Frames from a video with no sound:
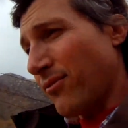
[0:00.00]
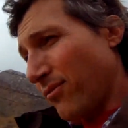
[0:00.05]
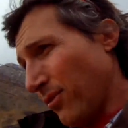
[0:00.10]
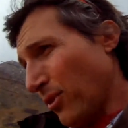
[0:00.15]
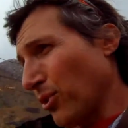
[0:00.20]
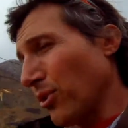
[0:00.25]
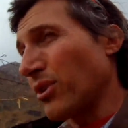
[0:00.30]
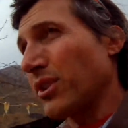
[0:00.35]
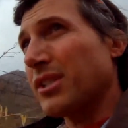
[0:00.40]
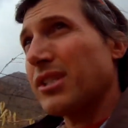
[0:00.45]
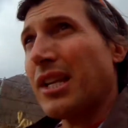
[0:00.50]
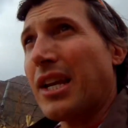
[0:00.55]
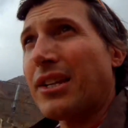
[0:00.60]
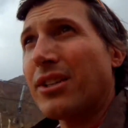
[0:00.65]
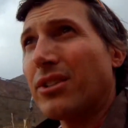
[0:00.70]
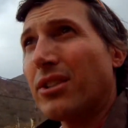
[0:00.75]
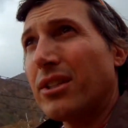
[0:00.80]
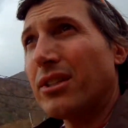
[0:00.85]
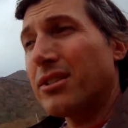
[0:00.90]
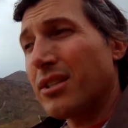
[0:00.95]
Los
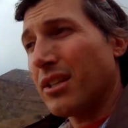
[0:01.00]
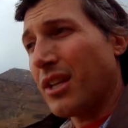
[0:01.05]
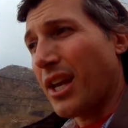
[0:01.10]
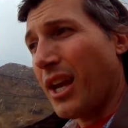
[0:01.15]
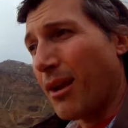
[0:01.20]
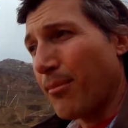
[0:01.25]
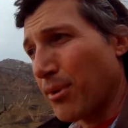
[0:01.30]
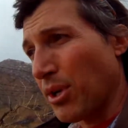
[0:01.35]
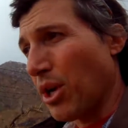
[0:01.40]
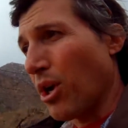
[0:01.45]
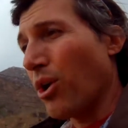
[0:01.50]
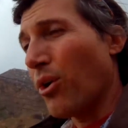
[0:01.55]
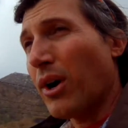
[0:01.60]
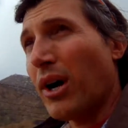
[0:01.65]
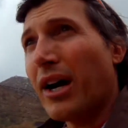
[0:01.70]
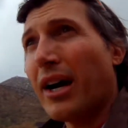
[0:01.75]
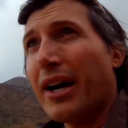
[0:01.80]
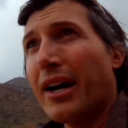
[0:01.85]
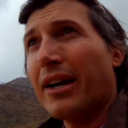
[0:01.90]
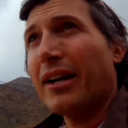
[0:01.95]
Angeles and came to
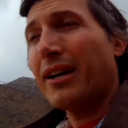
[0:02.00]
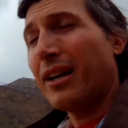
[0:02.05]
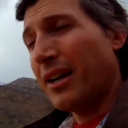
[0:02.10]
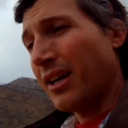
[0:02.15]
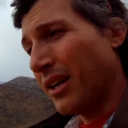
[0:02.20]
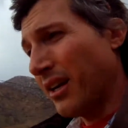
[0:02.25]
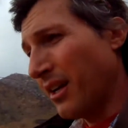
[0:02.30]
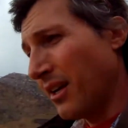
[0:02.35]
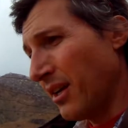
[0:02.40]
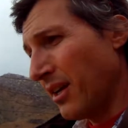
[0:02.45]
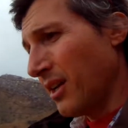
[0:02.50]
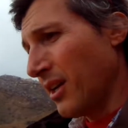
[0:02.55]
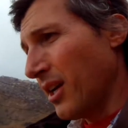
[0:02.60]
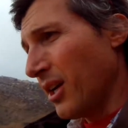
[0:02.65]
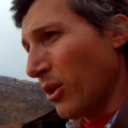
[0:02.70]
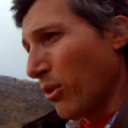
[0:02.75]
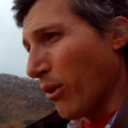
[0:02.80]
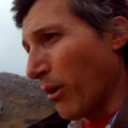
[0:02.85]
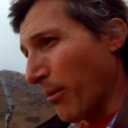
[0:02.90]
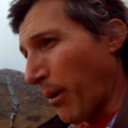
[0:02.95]
Ojai,
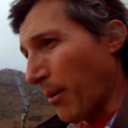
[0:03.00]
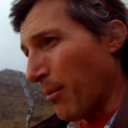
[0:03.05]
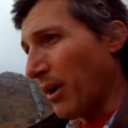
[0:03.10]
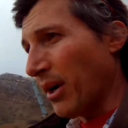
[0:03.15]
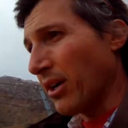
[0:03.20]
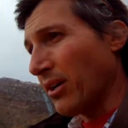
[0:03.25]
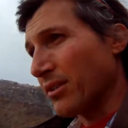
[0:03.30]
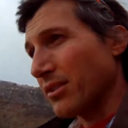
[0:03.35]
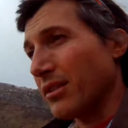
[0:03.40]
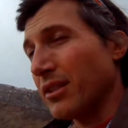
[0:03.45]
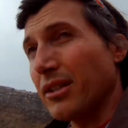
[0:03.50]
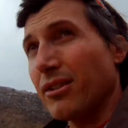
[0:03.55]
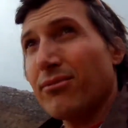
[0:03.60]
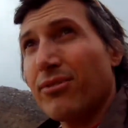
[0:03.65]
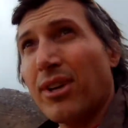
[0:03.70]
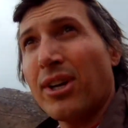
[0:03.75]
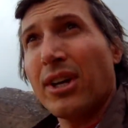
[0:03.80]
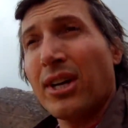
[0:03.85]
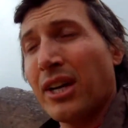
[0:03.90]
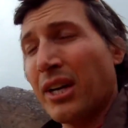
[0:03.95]
where my parents live,
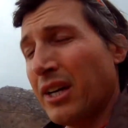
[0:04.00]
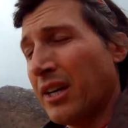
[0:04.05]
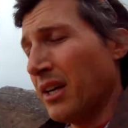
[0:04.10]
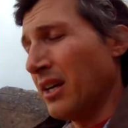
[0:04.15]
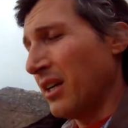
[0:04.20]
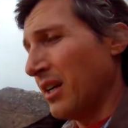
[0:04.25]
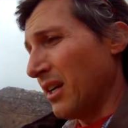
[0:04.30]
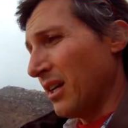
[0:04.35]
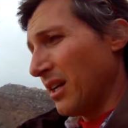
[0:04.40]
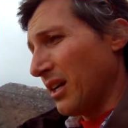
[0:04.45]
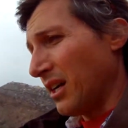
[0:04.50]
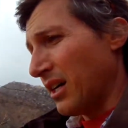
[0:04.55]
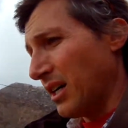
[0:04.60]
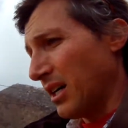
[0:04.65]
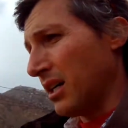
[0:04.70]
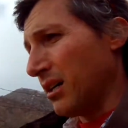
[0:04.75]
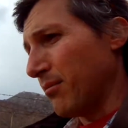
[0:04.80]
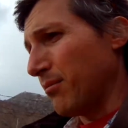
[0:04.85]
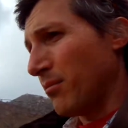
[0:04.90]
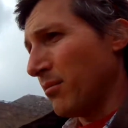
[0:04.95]

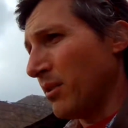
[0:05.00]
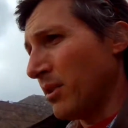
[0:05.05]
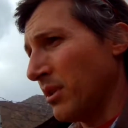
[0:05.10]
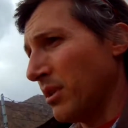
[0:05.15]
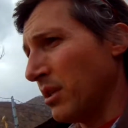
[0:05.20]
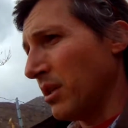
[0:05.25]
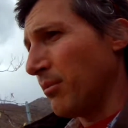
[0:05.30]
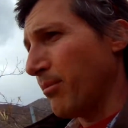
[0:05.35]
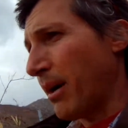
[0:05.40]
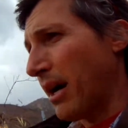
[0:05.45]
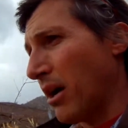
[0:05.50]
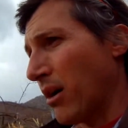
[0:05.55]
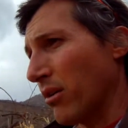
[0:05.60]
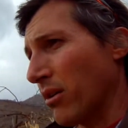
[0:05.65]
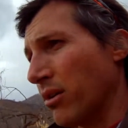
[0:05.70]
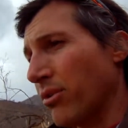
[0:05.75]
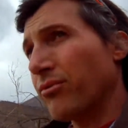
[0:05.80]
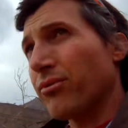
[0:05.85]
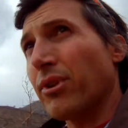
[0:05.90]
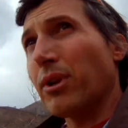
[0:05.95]

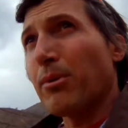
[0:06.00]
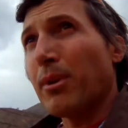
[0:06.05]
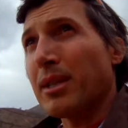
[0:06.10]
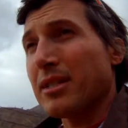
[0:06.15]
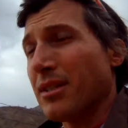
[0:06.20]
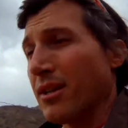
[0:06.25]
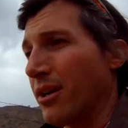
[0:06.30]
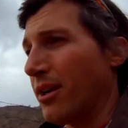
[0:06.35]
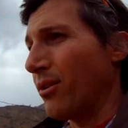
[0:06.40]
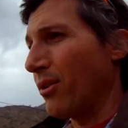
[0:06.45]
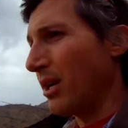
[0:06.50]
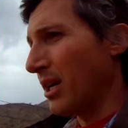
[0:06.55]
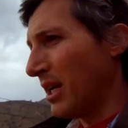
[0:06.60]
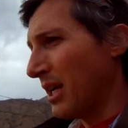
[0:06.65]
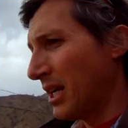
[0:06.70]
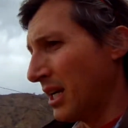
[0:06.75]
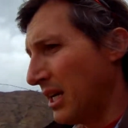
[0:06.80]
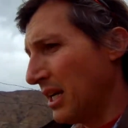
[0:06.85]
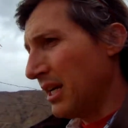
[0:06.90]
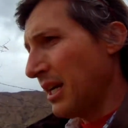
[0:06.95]
about 3 weeks ago.
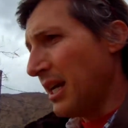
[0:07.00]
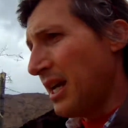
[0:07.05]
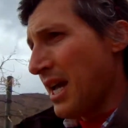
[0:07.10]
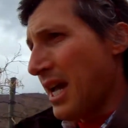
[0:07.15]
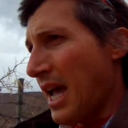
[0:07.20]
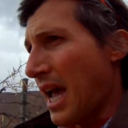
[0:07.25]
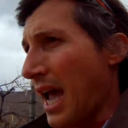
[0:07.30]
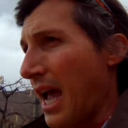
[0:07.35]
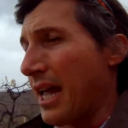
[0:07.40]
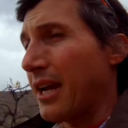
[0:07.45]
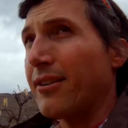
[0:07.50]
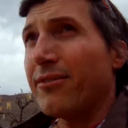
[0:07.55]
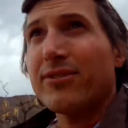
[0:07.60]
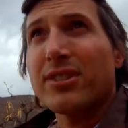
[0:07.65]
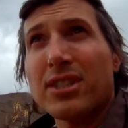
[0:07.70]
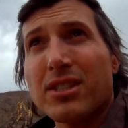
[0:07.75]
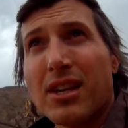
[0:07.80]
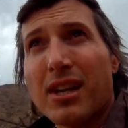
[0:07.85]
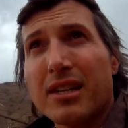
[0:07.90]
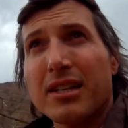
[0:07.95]
And I've
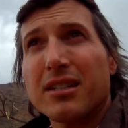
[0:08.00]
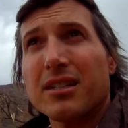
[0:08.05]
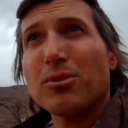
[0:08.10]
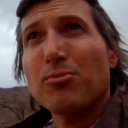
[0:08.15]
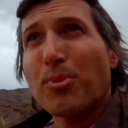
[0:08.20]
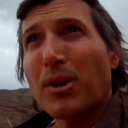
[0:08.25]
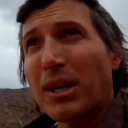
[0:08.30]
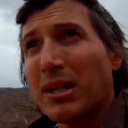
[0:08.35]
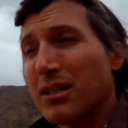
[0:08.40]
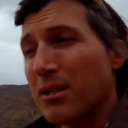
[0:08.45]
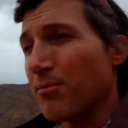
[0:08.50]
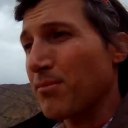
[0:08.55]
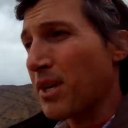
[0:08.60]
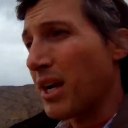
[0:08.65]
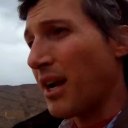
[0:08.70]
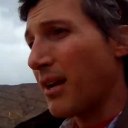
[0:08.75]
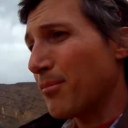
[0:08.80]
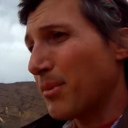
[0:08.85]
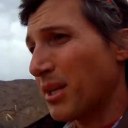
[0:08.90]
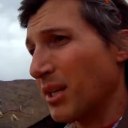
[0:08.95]
decided to spend some
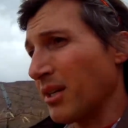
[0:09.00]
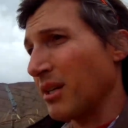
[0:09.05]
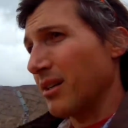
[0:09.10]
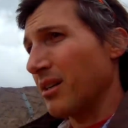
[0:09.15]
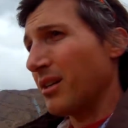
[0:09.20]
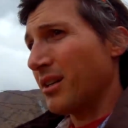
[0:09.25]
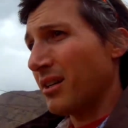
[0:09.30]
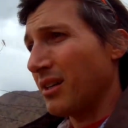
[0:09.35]
time here,